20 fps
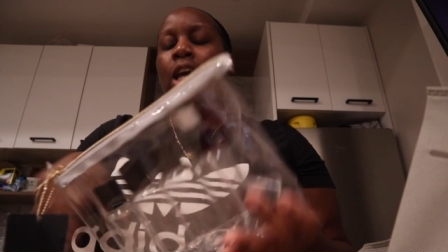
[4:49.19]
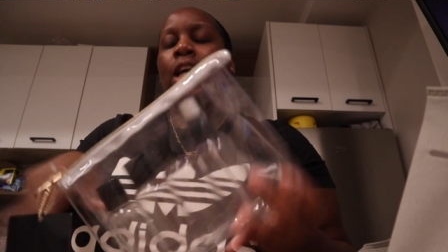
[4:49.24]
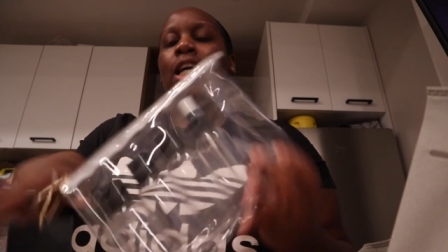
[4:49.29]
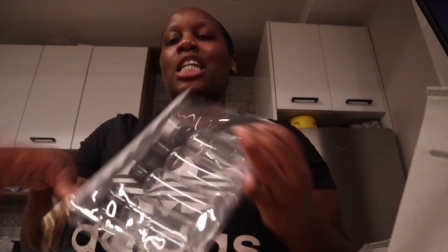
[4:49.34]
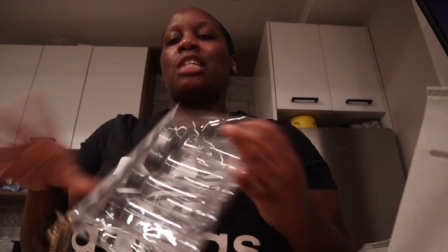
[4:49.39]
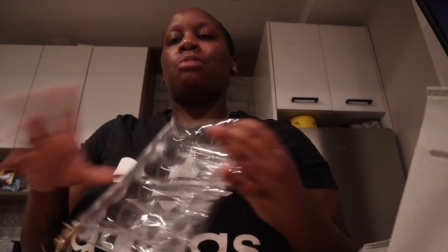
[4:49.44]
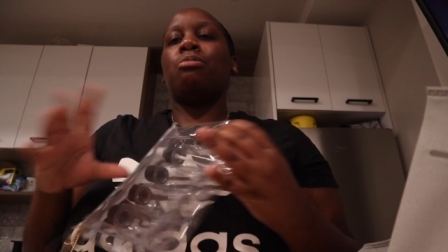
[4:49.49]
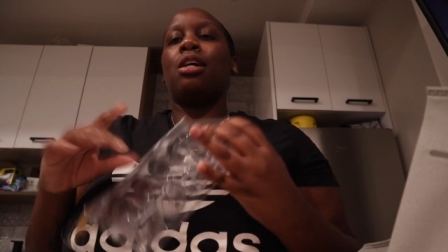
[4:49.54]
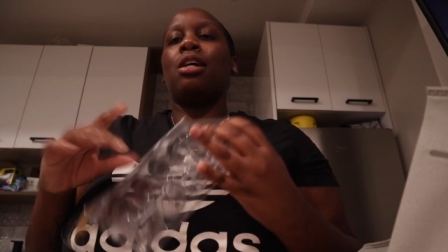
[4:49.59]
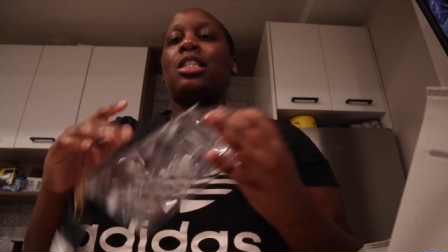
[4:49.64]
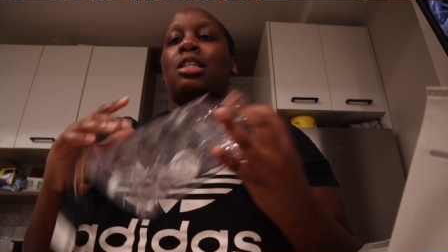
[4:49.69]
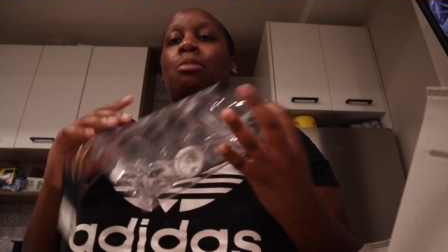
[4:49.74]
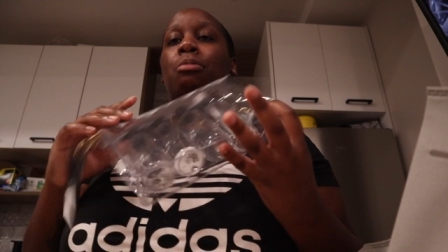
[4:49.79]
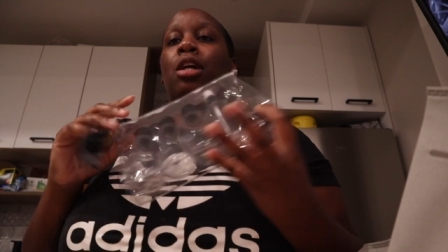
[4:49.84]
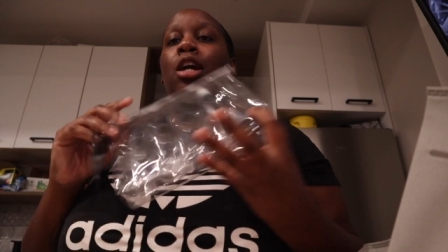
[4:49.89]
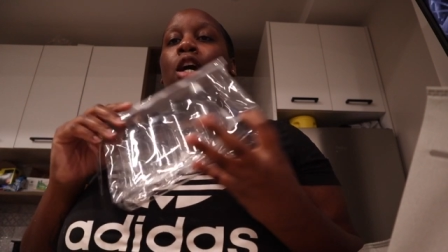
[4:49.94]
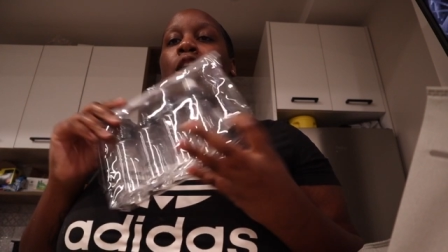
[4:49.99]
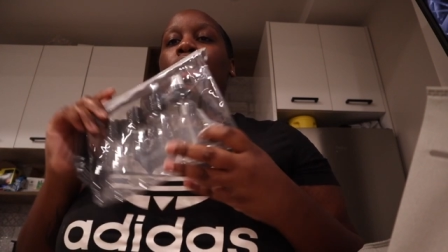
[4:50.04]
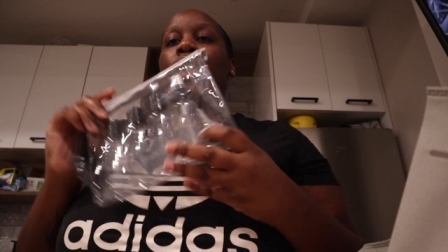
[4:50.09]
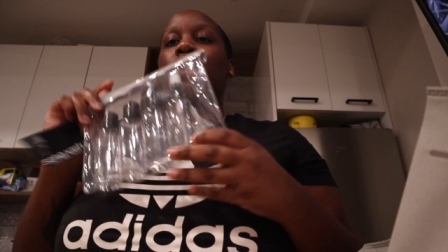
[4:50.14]
because me and
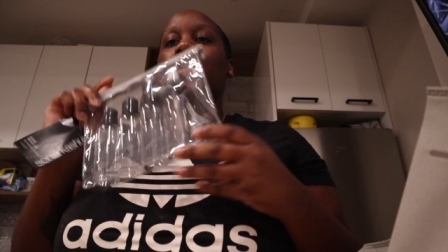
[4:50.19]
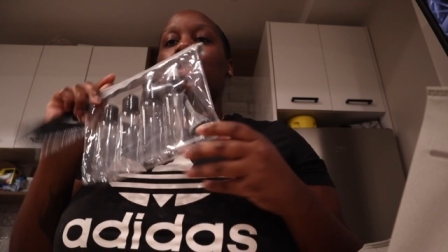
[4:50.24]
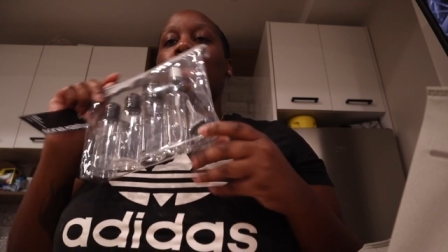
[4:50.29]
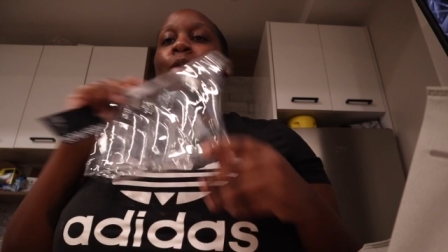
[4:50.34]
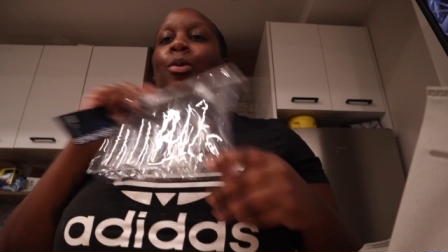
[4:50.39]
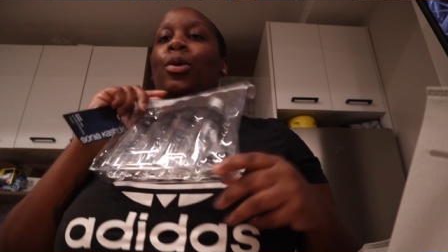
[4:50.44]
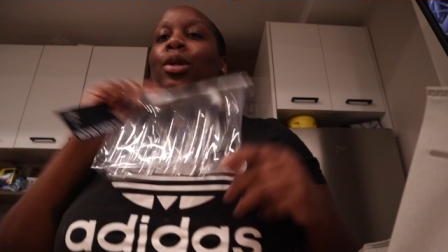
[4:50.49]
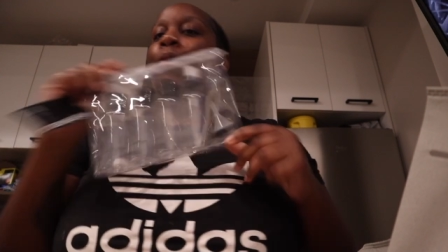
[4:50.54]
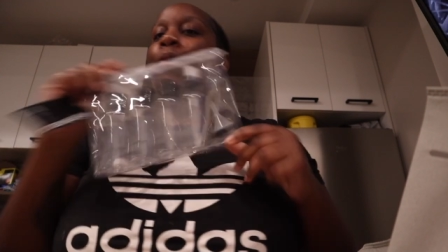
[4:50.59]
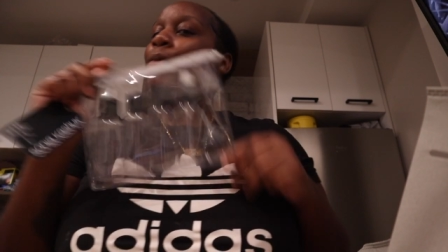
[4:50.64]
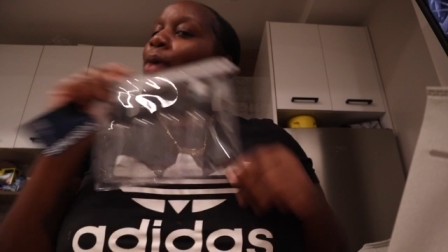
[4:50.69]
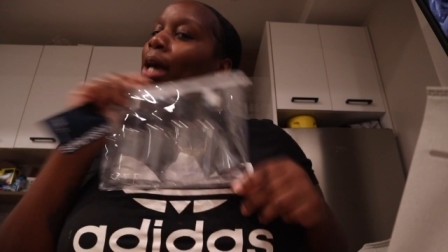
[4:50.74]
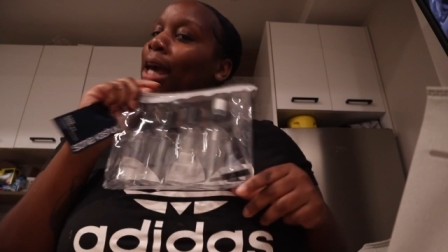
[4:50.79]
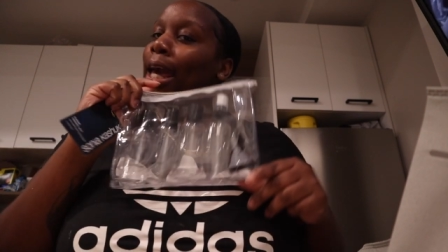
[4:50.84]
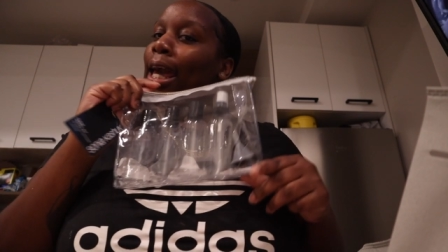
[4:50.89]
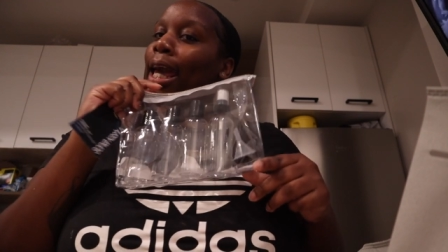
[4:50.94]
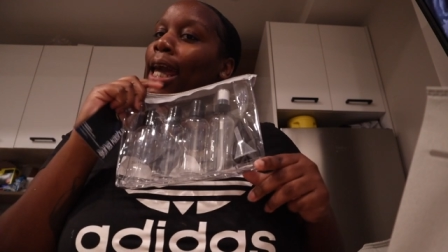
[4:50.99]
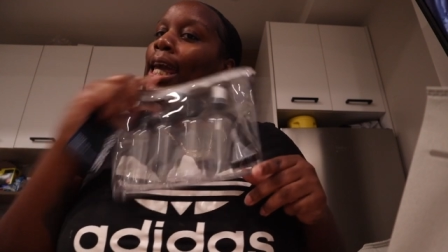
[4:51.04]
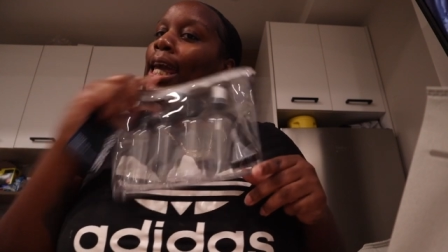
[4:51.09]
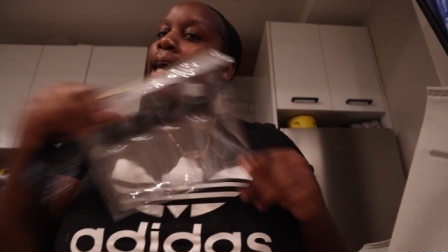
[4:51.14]
Tamia is going
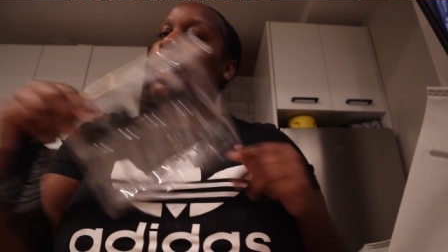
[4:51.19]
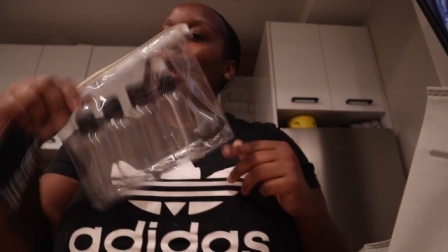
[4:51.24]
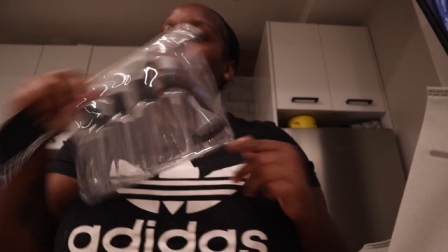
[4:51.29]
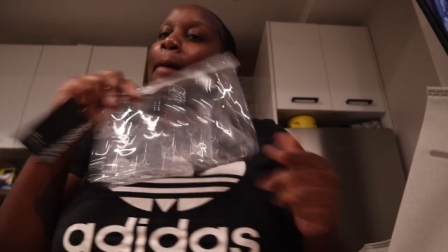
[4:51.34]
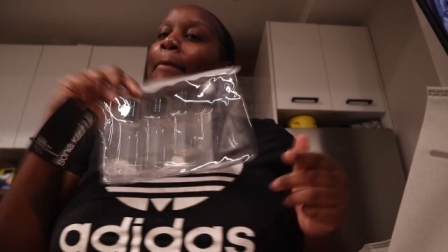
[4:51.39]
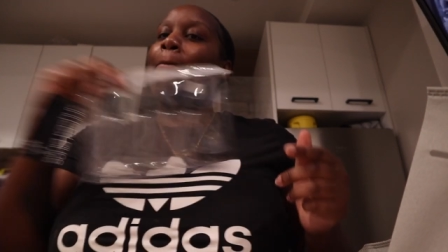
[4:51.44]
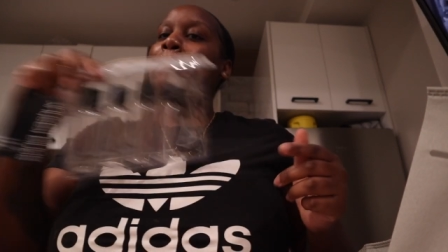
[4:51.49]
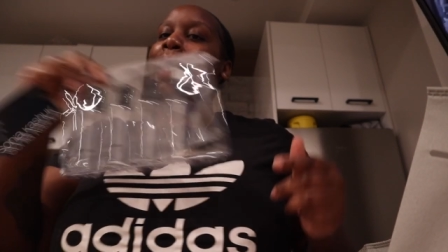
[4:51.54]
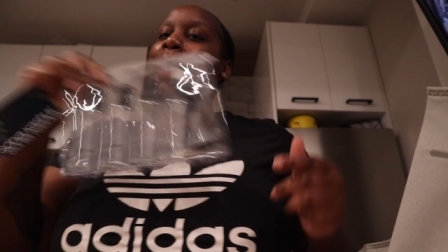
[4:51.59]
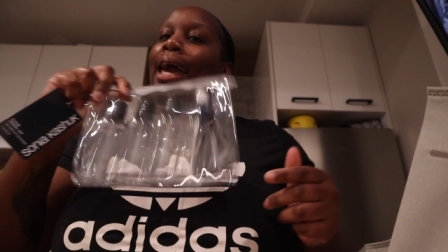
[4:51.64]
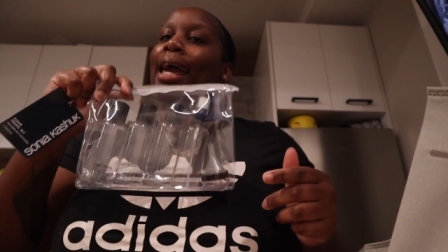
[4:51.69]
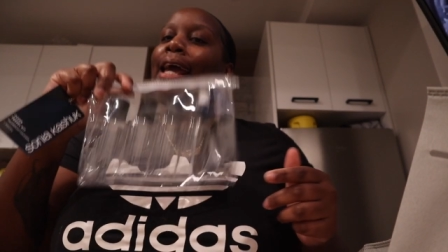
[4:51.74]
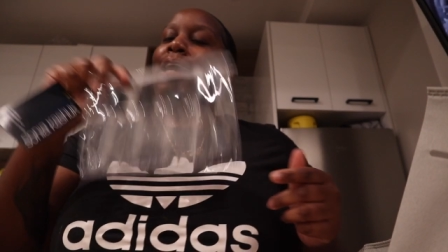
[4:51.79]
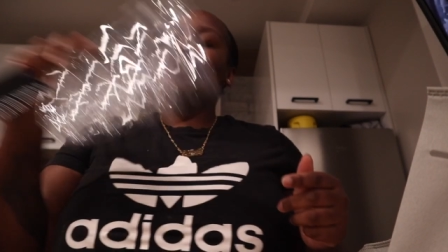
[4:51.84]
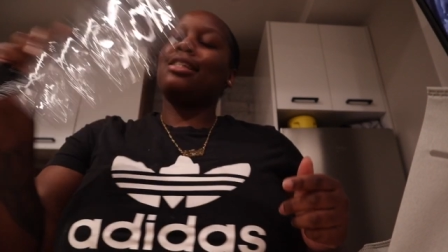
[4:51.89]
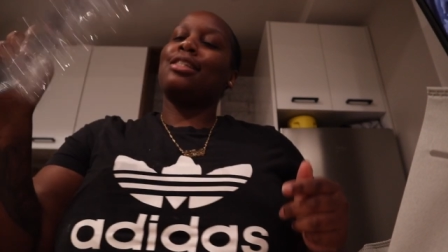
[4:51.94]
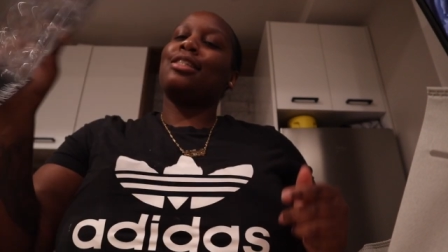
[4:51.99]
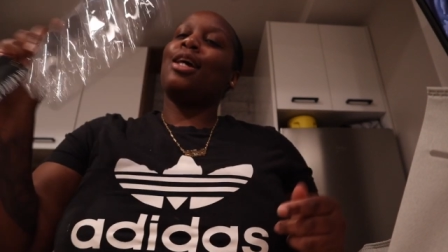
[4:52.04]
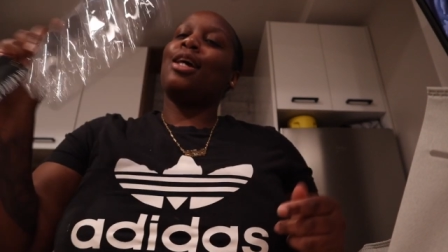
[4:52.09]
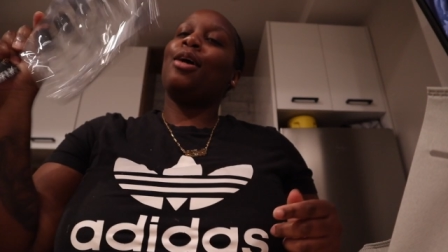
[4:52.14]
away in
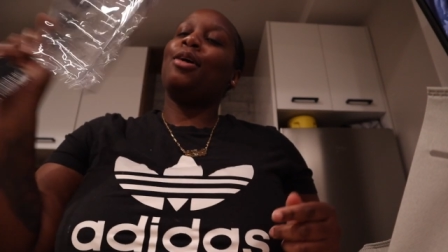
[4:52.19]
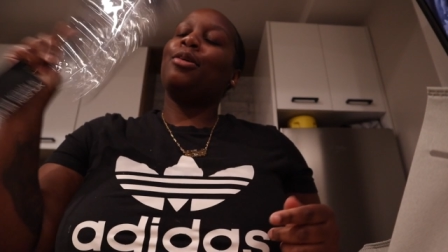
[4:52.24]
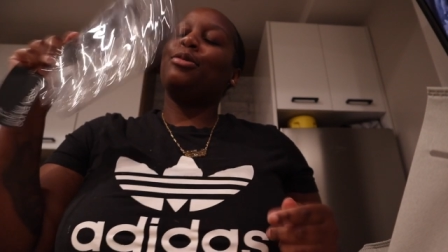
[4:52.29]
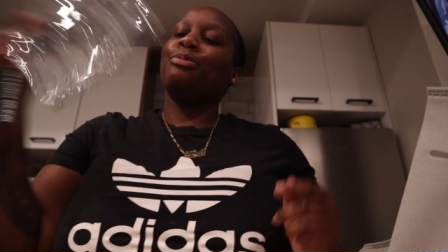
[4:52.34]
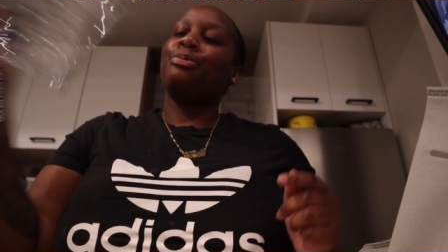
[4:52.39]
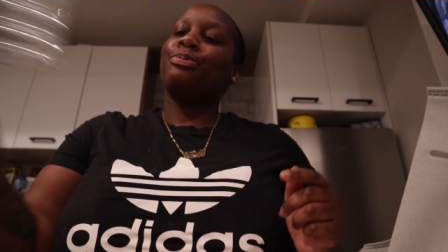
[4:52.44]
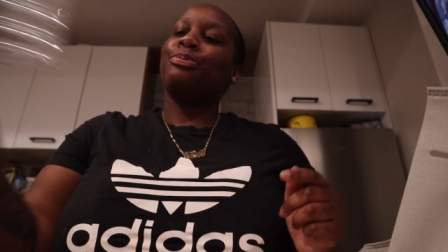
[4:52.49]
May so